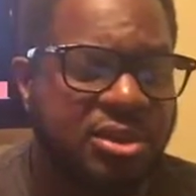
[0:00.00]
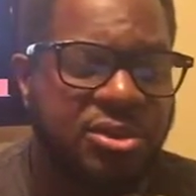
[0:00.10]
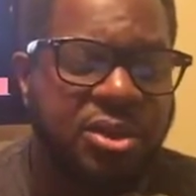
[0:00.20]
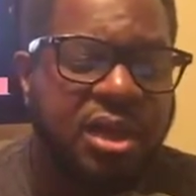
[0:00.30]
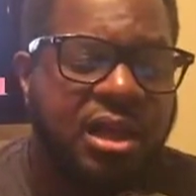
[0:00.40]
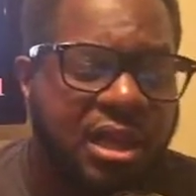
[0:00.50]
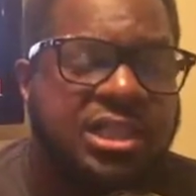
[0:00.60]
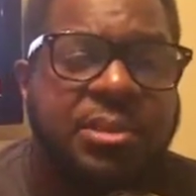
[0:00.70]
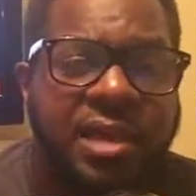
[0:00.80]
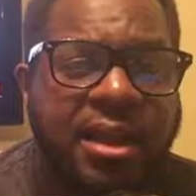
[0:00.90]
So
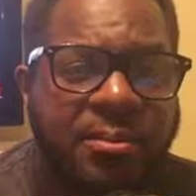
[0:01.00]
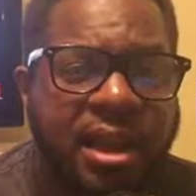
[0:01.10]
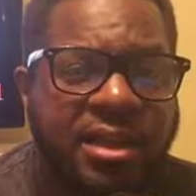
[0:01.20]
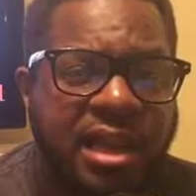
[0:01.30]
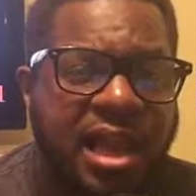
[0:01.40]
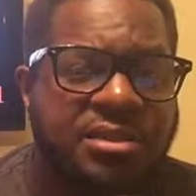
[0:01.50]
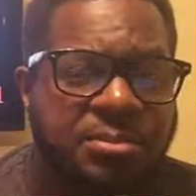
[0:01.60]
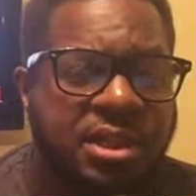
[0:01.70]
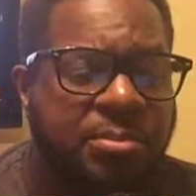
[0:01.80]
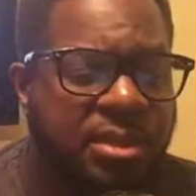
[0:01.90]
let's keep that in mind. They have
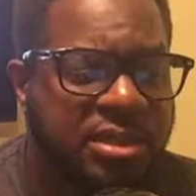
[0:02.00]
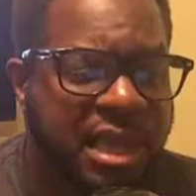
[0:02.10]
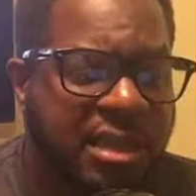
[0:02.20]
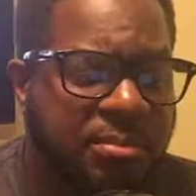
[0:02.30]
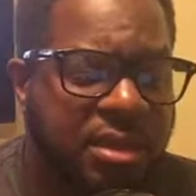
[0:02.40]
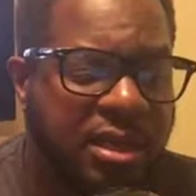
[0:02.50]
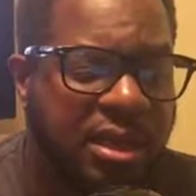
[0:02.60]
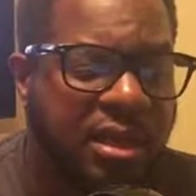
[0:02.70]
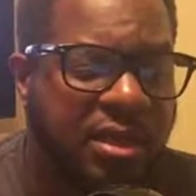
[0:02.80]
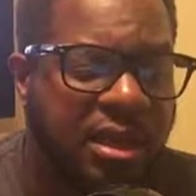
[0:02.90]
some key players they have to plug
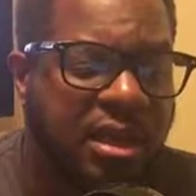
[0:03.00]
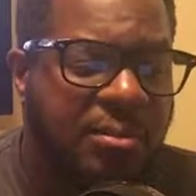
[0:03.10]
in.